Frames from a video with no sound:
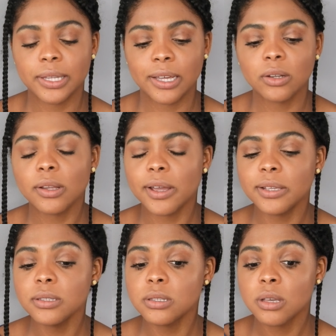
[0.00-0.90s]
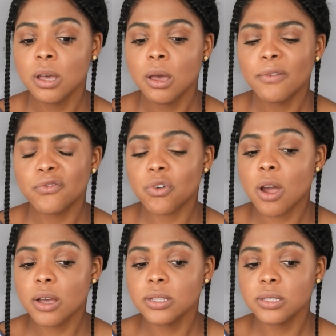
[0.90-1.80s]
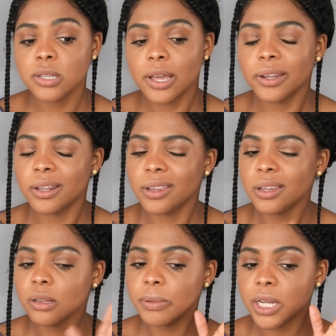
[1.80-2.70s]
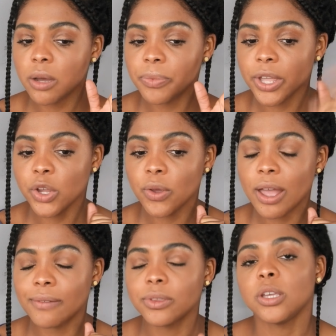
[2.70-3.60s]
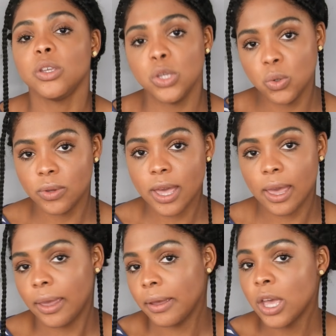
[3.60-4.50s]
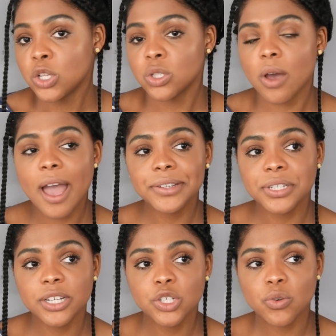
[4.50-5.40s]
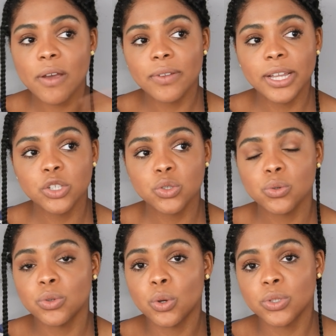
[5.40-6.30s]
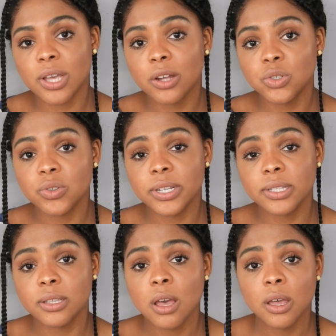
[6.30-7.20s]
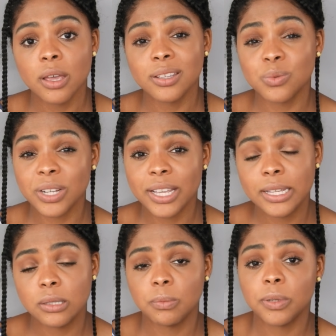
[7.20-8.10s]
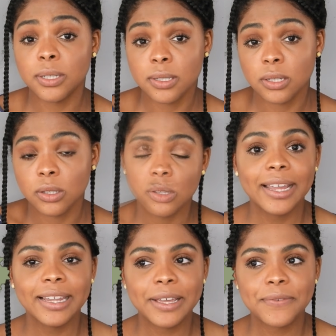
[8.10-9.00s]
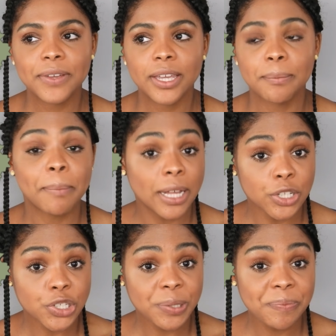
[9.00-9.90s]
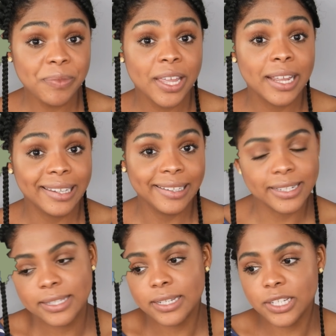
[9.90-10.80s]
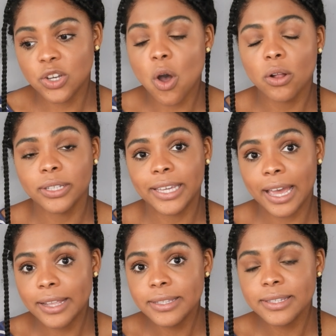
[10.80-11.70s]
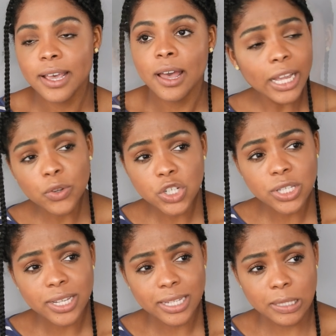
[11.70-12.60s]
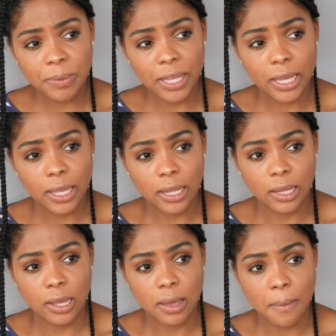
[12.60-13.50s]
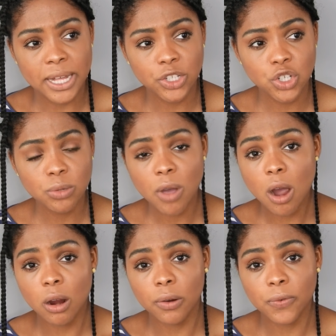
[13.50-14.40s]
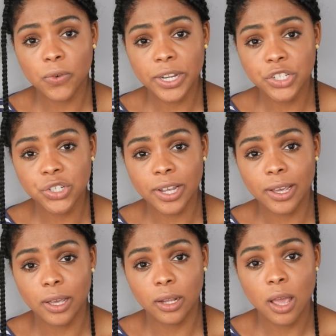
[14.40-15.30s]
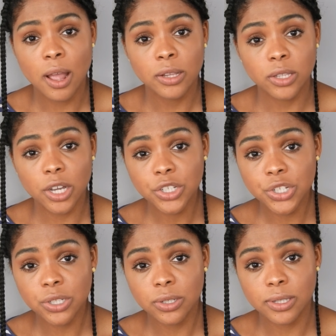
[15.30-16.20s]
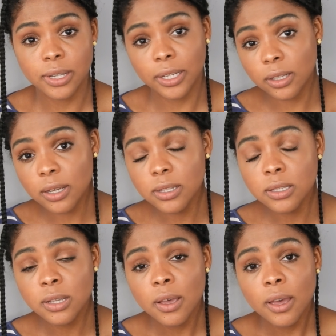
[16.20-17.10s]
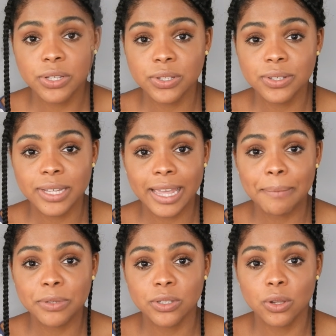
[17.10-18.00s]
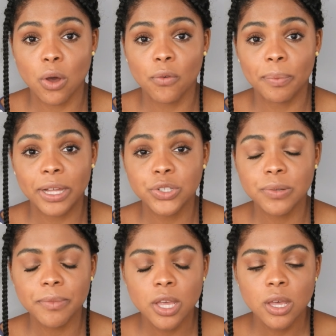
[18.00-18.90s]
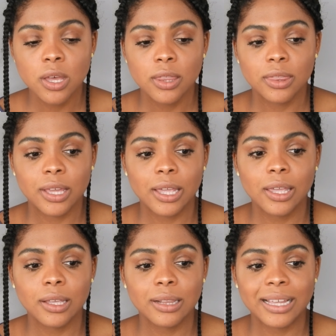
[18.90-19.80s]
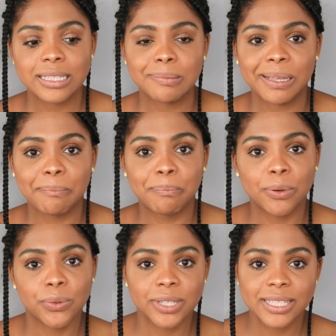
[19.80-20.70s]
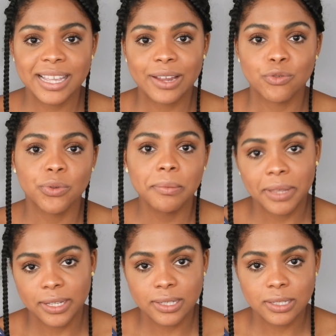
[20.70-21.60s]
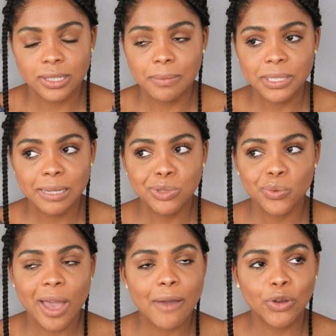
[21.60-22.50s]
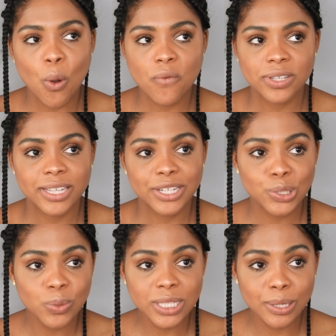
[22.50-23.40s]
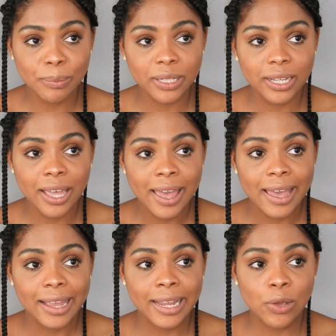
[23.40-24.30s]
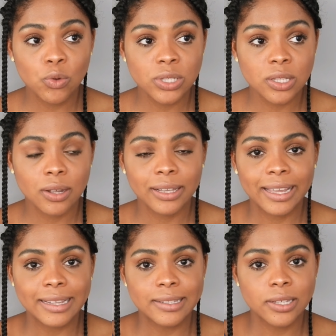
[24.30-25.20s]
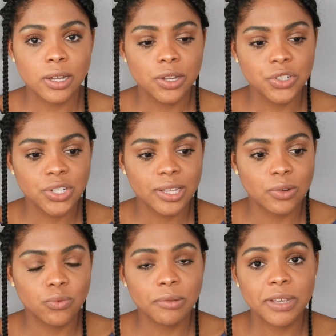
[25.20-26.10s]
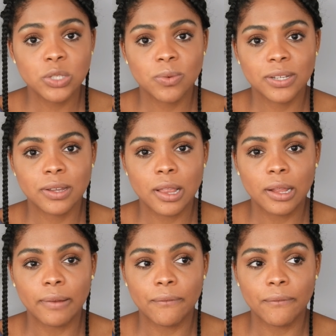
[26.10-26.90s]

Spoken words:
the Netherlands, France, and a little bit up there you have the UK. So actually traveling to those countries is really easy peasy. I live in Belgium, in the city called Ghent. The languages that they speak in Belgium are French and Dutch, this Netherlands. In Brussels, the capital of Belgium, they like speak both. It's like a remix. Sometimes you will have a conversation with somebody and he will start like in Dutch and then remix with